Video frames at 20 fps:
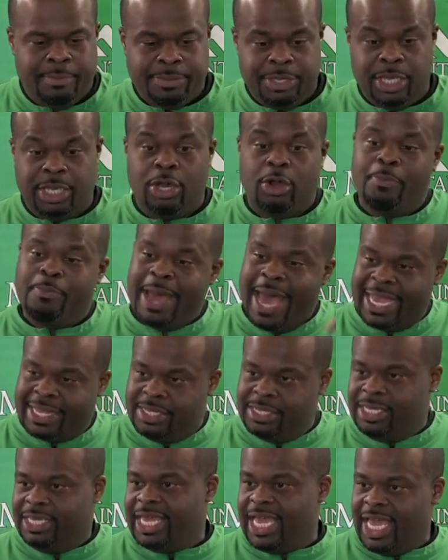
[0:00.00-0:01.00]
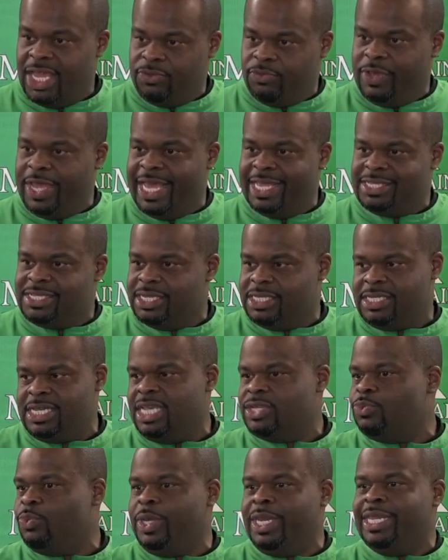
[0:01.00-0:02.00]
You go back to the games we had
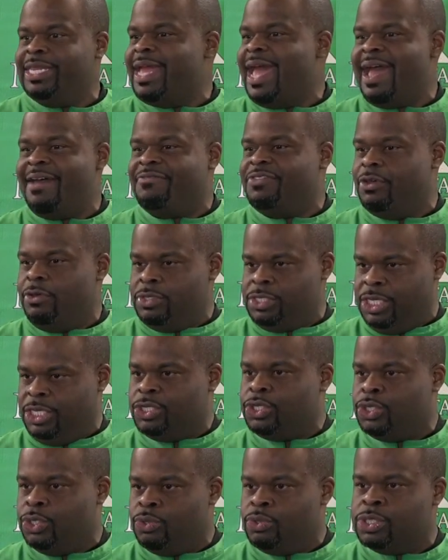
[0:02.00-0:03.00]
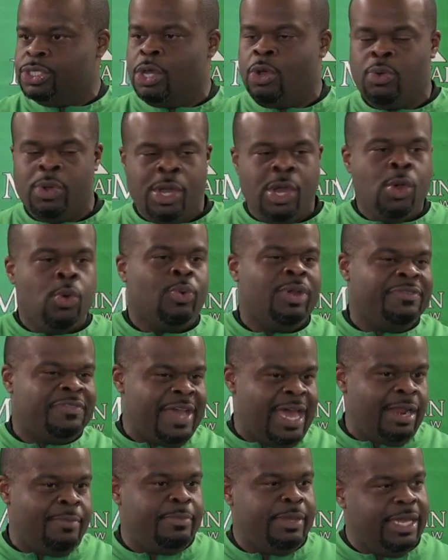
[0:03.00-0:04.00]
success, we didn't have those issues. So we've
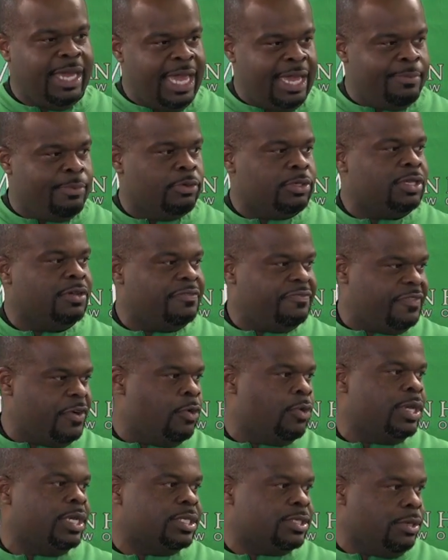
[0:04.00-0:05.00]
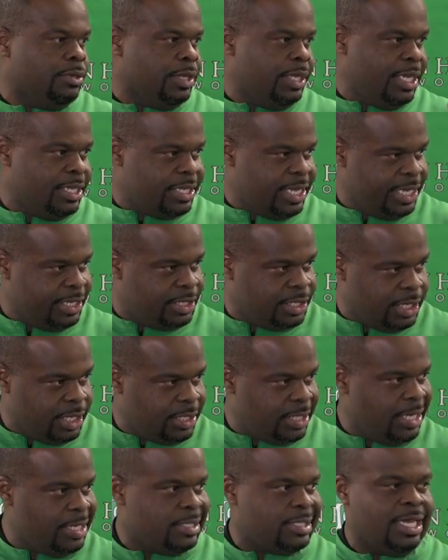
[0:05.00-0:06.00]
got to be able to focus on the attention to
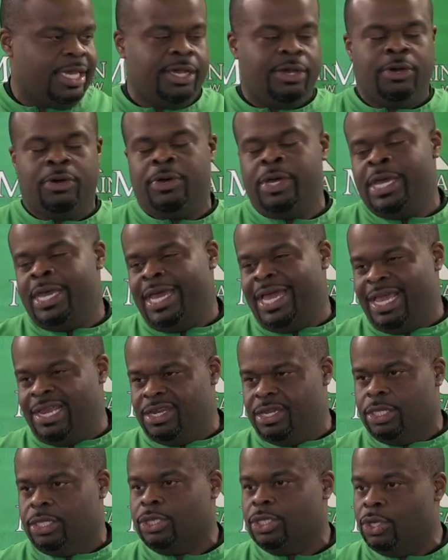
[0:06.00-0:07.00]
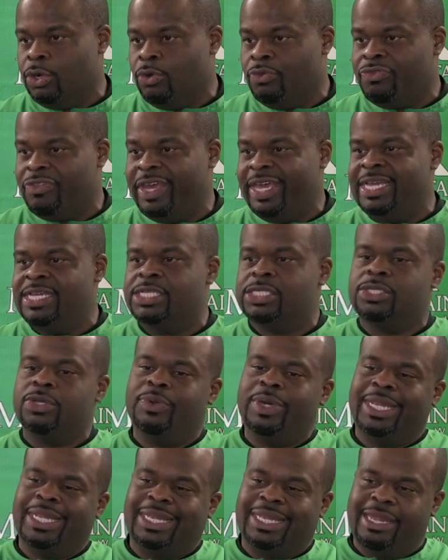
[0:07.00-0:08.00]
detail and the little things
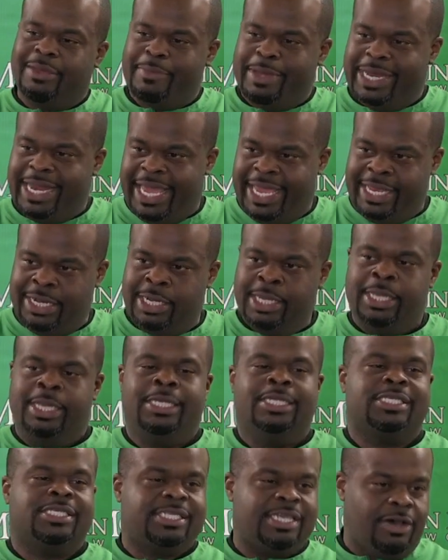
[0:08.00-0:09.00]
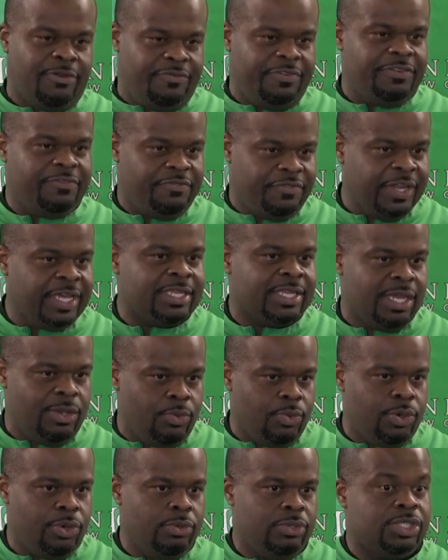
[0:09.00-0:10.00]
to eliminate
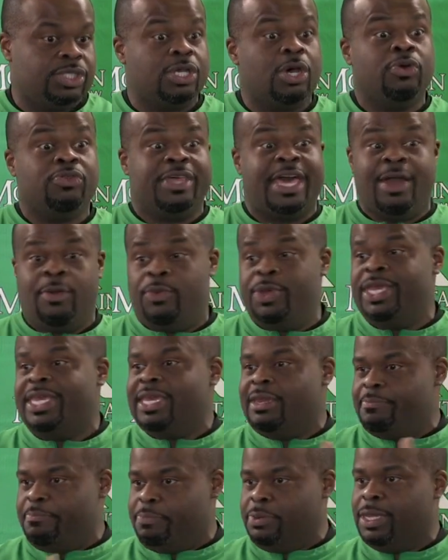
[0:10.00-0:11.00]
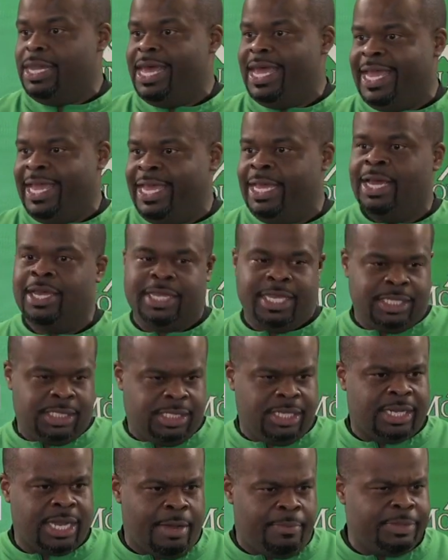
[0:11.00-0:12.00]
self-inflicting wounds so that we can play
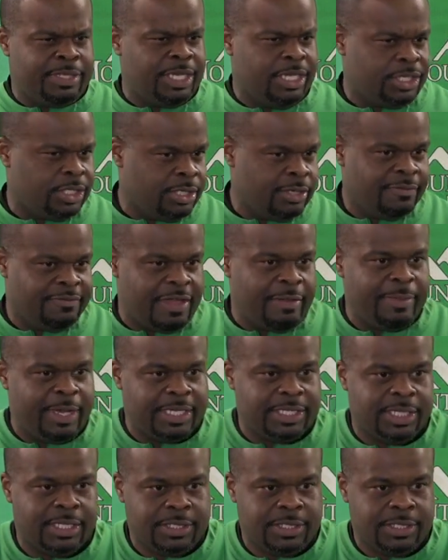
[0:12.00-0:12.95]
against the competition, if that makes sense.